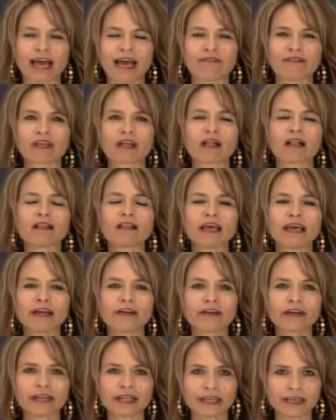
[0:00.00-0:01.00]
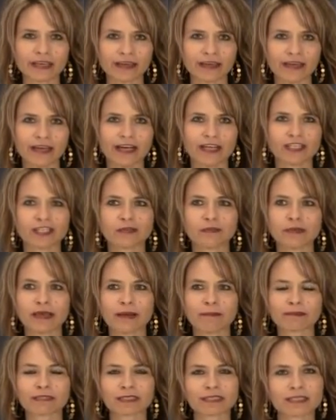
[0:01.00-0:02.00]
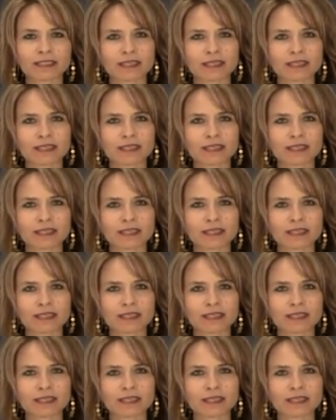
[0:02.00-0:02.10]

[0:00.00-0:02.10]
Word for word: I have the clarity to be able to